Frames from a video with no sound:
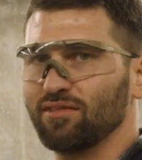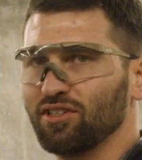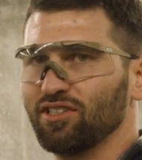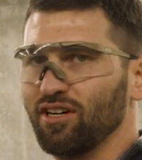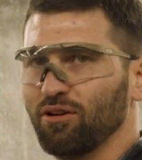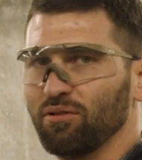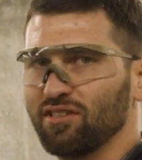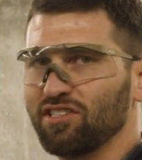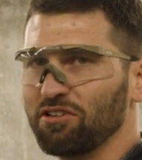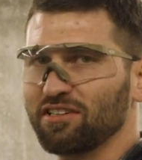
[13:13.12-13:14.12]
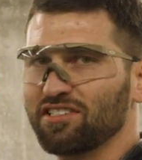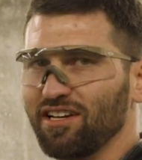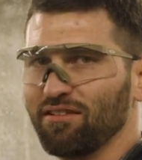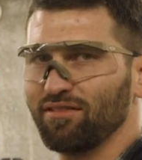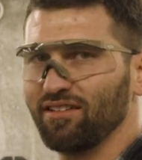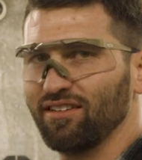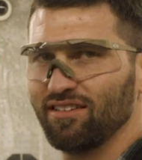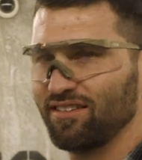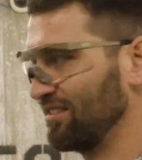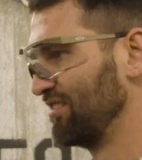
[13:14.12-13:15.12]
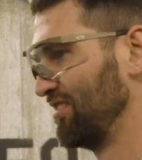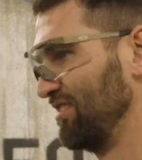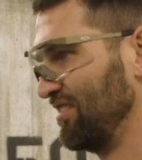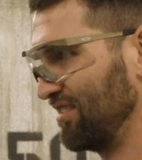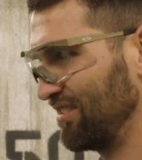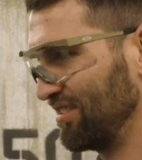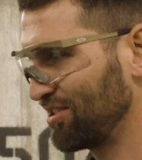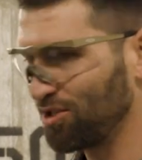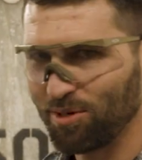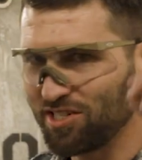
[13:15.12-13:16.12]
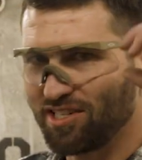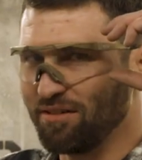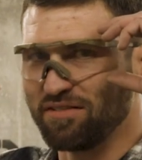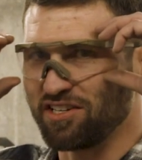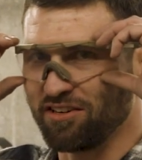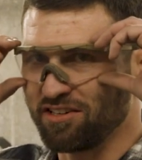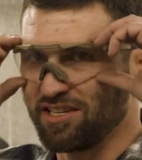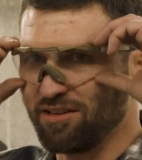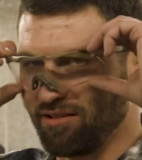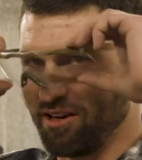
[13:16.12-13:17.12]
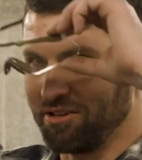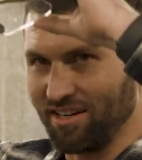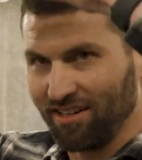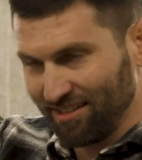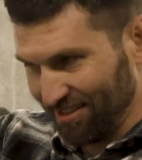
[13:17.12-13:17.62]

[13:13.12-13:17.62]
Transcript: Good to know. It's hearing safe. So much stuff is hearing safe around here.